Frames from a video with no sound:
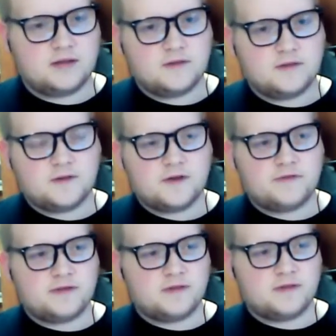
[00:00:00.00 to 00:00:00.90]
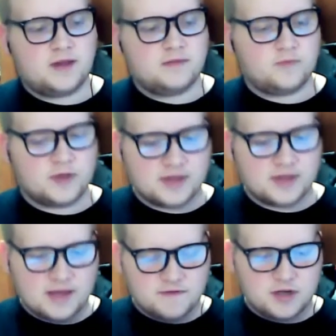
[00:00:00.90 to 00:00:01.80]
there are within
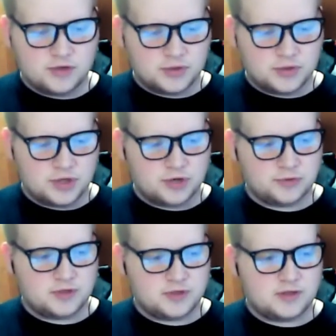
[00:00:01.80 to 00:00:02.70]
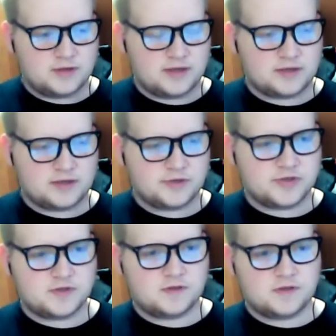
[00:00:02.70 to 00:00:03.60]
that video alone, like there's
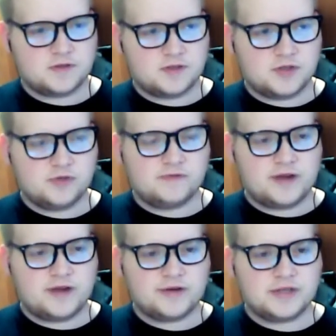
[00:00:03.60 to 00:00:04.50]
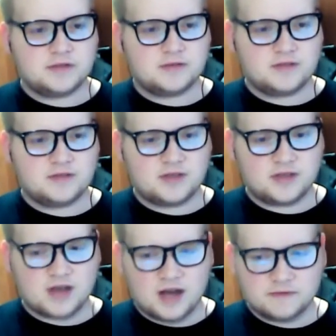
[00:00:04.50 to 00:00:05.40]
the two very
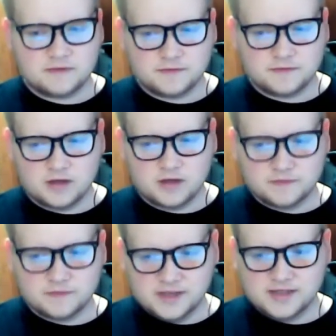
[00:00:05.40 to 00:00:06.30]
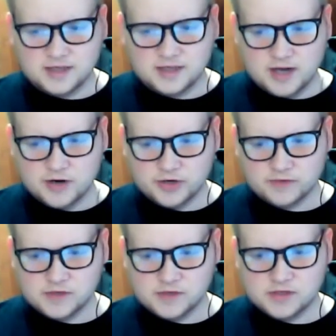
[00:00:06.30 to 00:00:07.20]
conflicting
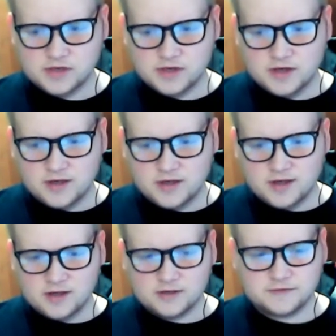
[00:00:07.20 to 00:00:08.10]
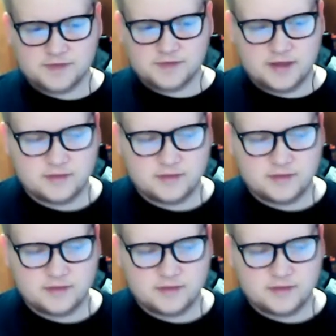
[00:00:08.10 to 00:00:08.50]
narratives of like